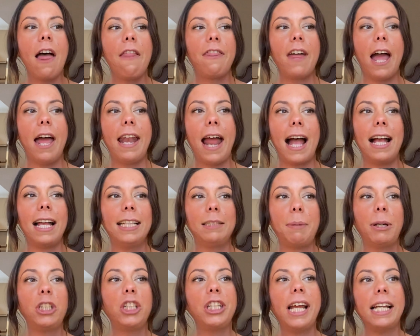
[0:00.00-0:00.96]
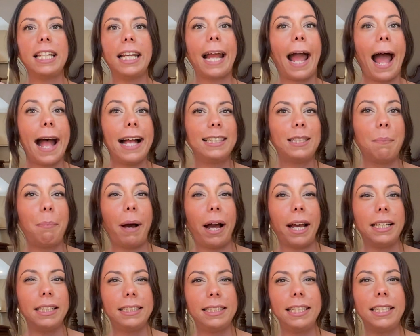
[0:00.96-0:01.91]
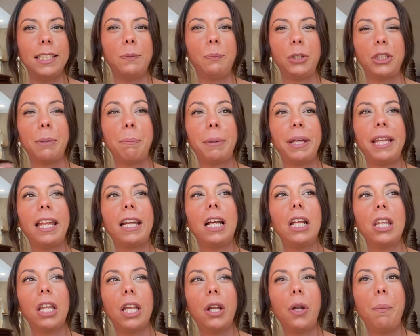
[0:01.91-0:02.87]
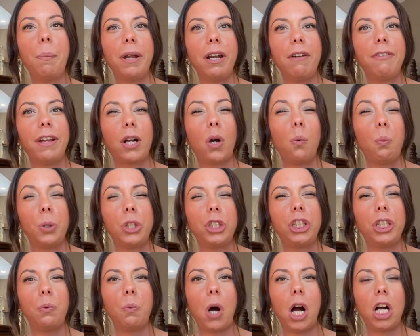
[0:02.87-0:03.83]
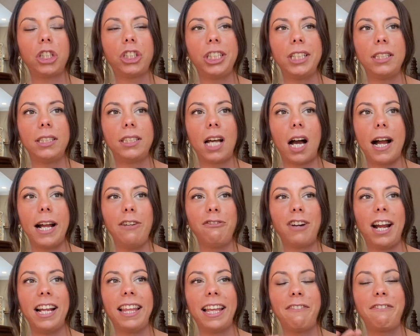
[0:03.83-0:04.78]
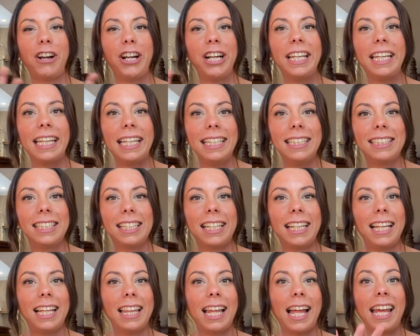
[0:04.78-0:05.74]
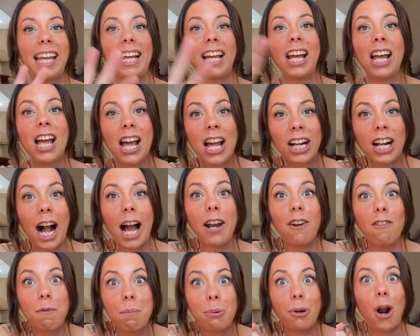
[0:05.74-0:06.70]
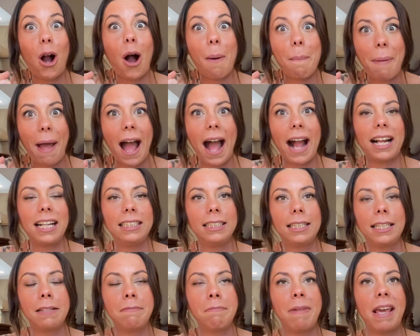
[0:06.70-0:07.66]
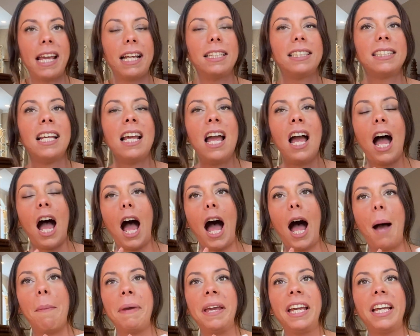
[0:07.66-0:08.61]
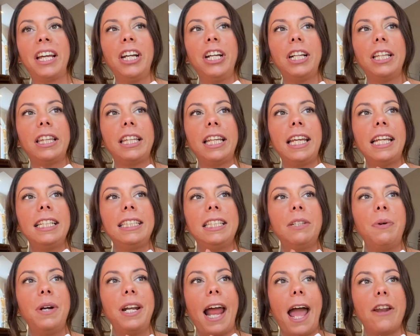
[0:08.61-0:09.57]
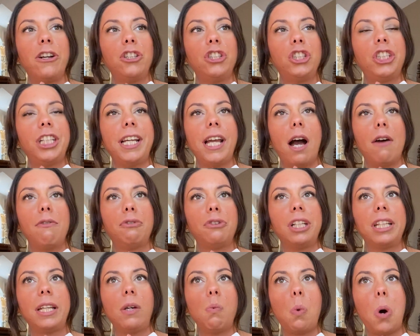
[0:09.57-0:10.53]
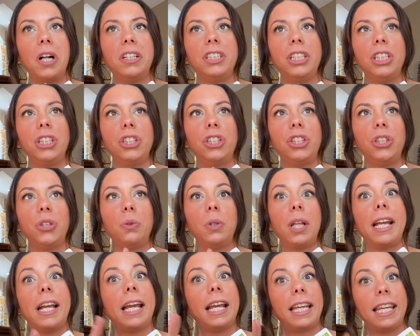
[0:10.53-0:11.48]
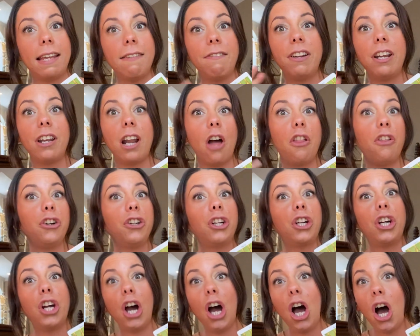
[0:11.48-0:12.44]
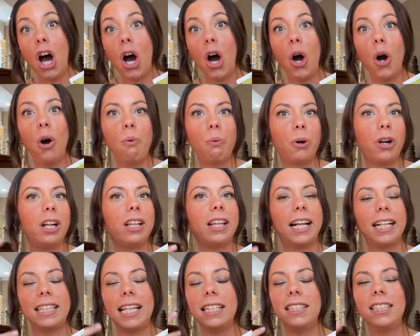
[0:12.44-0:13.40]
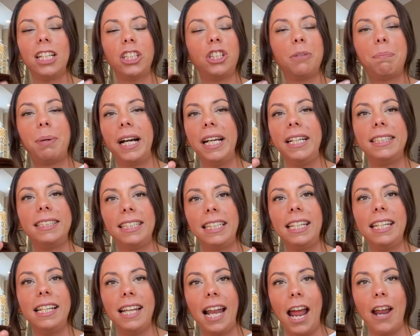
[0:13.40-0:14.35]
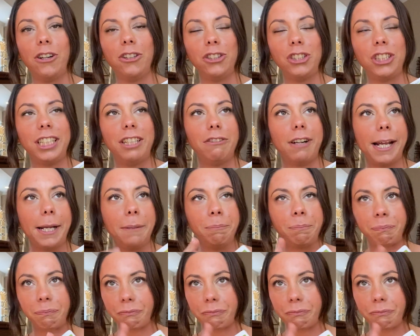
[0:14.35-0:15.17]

then especially like as a Pisces, which can be like a little bit of like a wishy-washy sign, right? Like very easily like kind of brought back into the mix. It could lead to an energy of really wanting to like give it another go, or like that's such a Piscean energy, right?